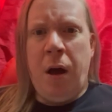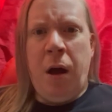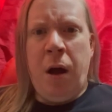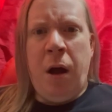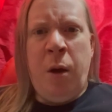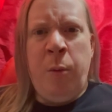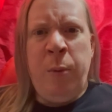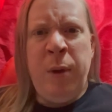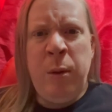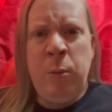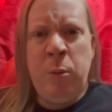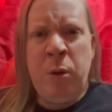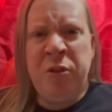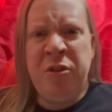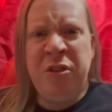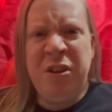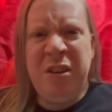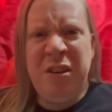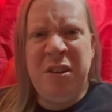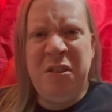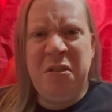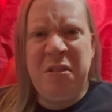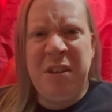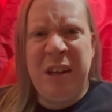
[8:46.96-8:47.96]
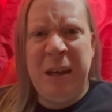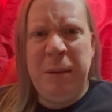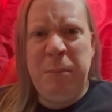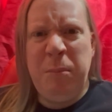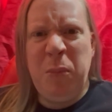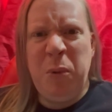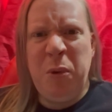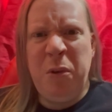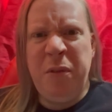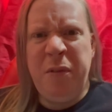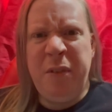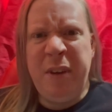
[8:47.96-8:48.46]
Are we watching the same
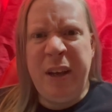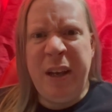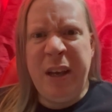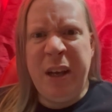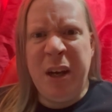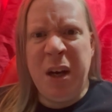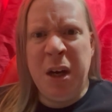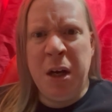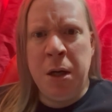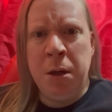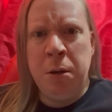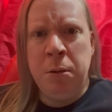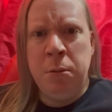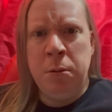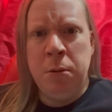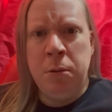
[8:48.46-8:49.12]
movie here?